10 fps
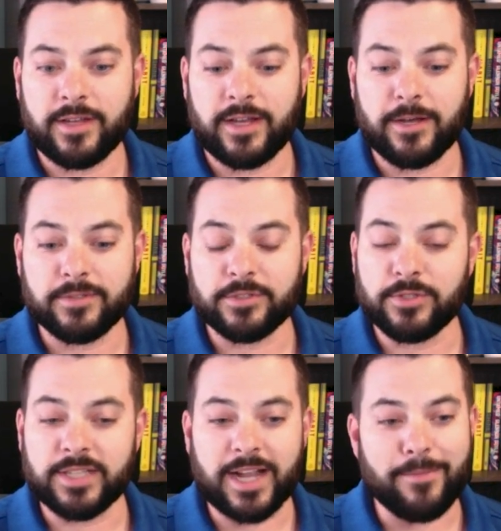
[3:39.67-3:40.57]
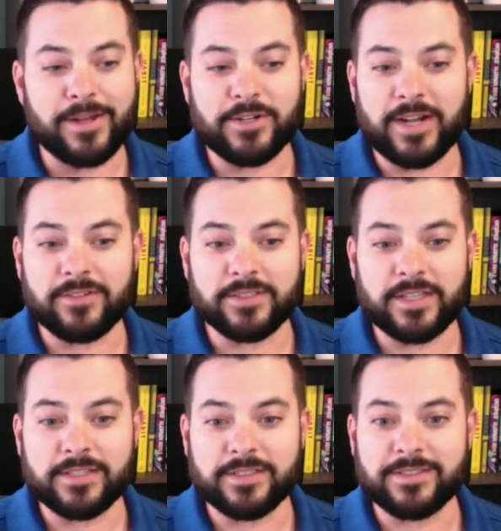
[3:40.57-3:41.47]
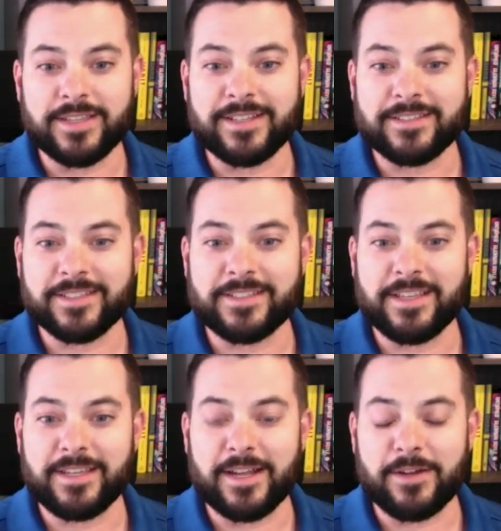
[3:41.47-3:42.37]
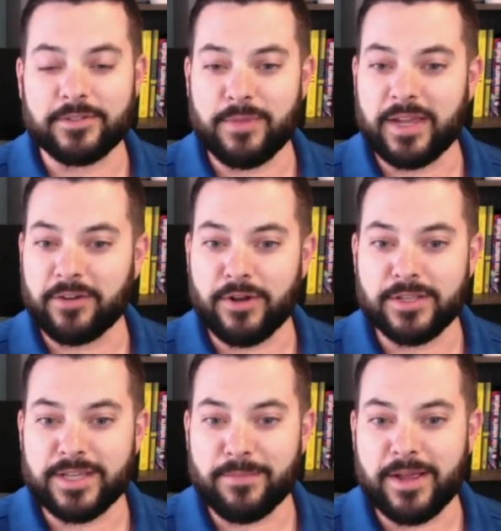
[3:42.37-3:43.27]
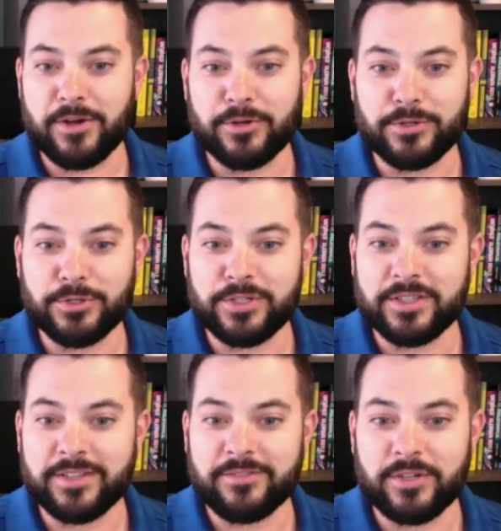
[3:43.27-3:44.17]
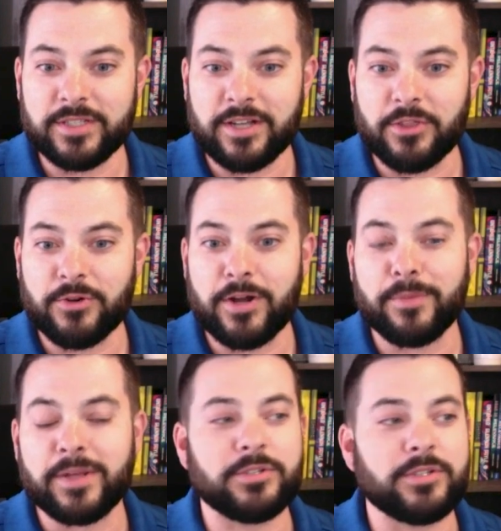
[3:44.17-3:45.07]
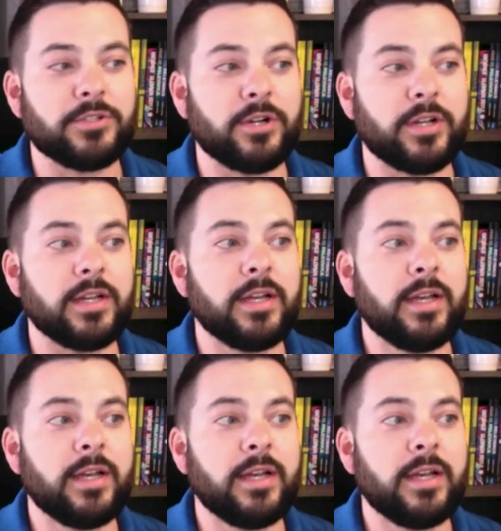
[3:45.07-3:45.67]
As soon as I got my driver's license at 16, I was making runs on my own, doing deliveries all throughout Metro Detroit.